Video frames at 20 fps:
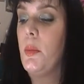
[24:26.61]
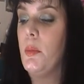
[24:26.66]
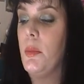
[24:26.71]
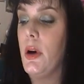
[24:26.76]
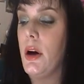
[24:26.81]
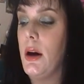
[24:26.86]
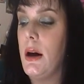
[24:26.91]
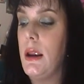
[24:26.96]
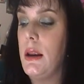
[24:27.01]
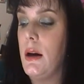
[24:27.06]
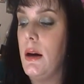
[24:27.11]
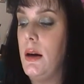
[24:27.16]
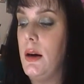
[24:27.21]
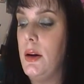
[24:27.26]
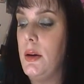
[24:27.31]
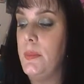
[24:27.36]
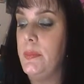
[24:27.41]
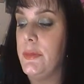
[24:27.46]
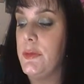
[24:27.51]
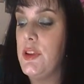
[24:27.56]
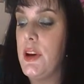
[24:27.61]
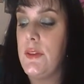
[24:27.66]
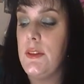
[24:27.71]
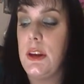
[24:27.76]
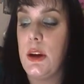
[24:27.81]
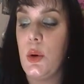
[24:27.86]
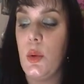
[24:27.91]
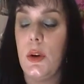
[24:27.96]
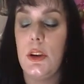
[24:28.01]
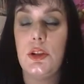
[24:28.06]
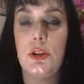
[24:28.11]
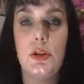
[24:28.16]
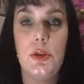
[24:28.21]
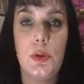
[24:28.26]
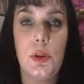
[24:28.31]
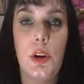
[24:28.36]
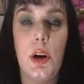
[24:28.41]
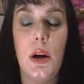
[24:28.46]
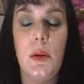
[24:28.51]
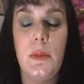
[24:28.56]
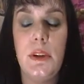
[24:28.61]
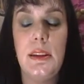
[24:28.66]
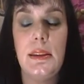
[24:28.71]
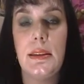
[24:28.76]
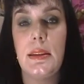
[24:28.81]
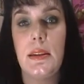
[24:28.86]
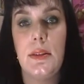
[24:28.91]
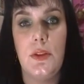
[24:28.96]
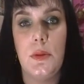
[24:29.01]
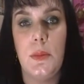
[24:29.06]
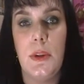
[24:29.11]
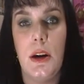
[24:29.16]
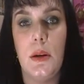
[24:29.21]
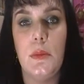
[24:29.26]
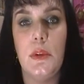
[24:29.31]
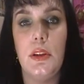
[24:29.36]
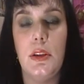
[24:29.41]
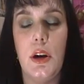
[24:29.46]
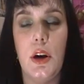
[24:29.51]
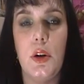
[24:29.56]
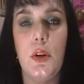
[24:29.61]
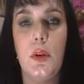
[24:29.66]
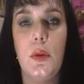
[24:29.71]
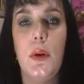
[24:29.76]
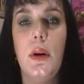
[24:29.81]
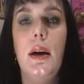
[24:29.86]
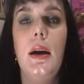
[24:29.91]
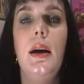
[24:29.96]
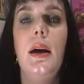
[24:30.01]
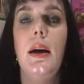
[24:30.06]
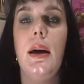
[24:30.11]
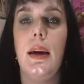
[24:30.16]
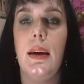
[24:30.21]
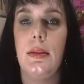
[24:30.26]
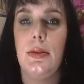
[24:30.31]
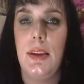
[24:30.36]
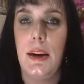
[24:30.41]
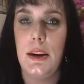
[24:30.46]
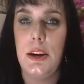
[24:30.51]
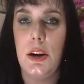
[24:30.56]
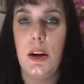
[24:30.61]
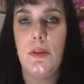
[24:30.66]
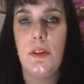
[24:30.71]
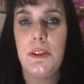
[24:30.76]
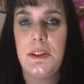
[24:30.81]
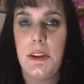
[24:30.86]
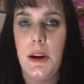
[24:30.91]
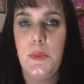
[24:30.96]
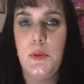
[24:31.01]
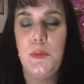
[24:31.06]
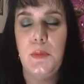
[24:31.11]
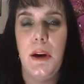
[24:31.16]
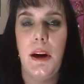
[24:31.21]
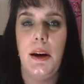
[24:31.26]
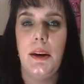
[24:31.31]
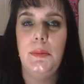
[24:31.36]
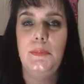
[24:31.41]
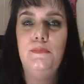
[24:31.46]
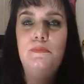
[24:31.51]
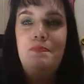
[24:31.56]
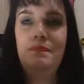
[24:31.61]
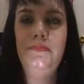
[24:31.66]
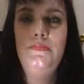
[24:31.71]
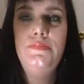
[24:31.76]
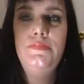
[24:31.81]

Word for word: But if you have any questions or comments, leave them down below. And thank y'all for stopping by.